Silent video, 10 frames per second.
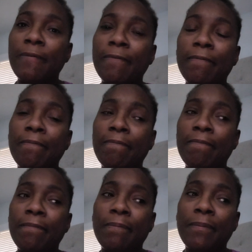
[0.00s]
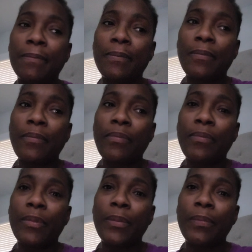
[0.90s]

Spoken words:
(no one is talking)